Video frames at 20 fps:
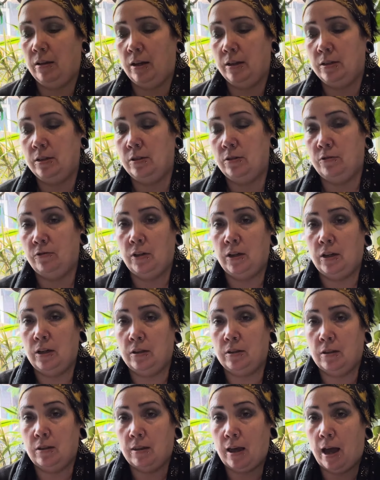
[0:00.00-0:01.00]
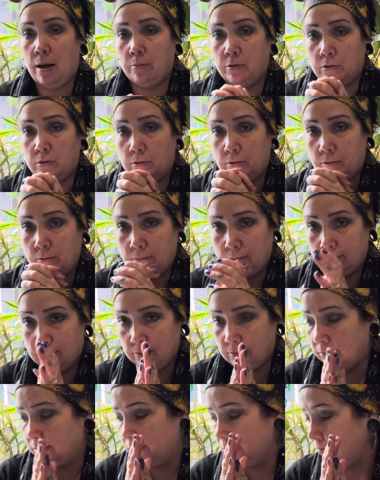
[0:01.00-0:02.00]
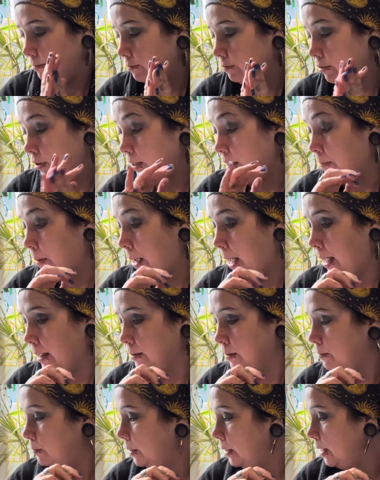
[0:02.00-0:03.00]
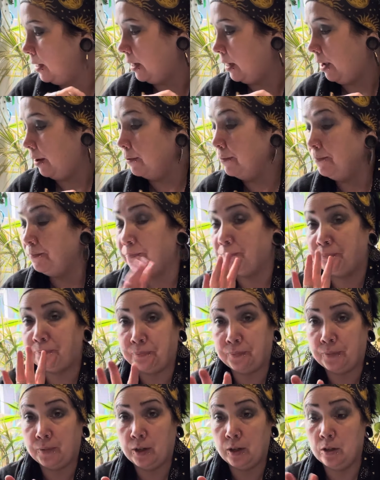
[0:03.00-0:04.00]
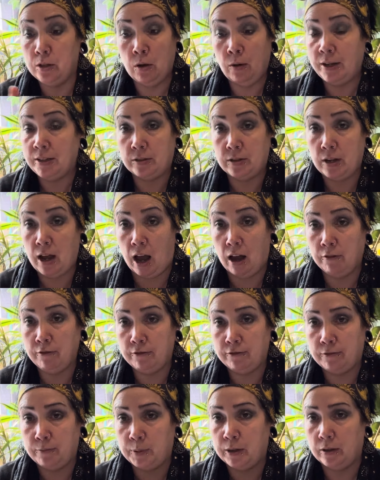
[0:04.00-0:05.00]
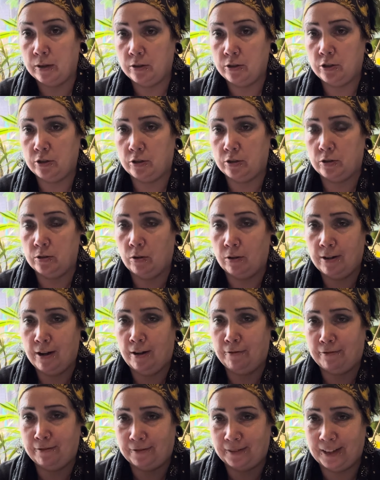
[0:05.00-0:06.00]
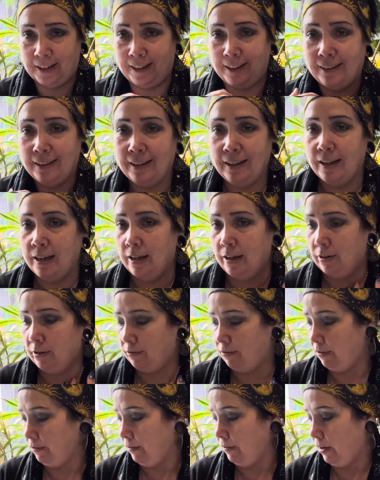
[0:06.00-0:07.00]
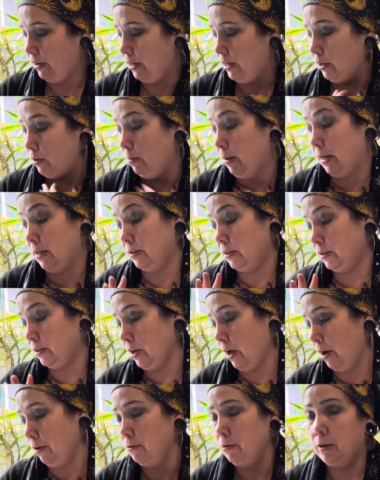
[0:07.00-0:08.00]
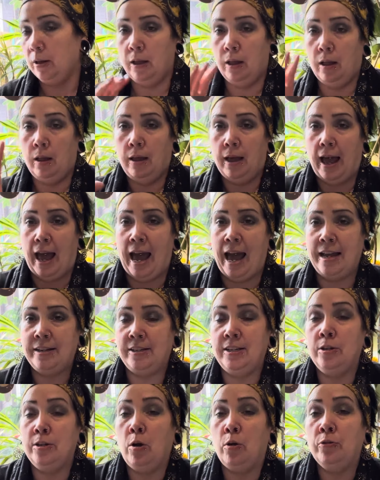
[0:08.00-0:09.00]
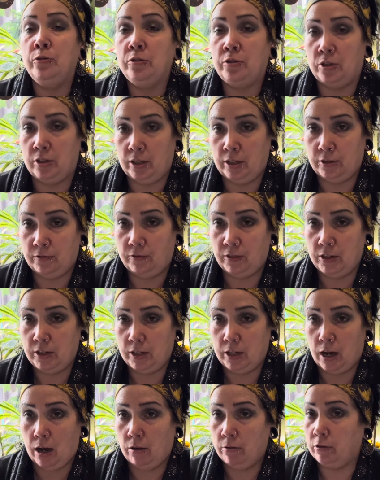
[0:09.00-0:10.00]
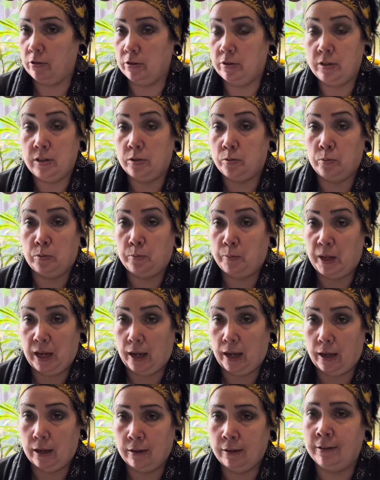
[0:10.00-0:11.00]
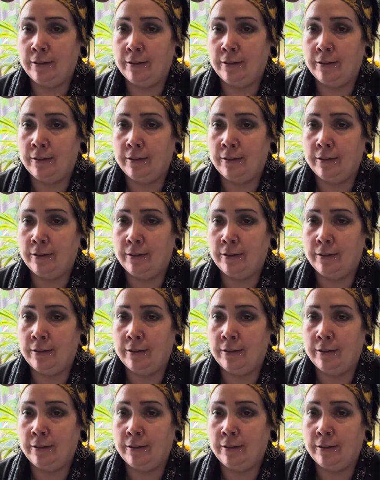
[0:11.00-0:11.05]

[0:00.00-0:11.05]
I did think that that was really bad. But there you go. Nice stuff, but just not enough of it for 30 quid. So, adding on to this video, because this would be it.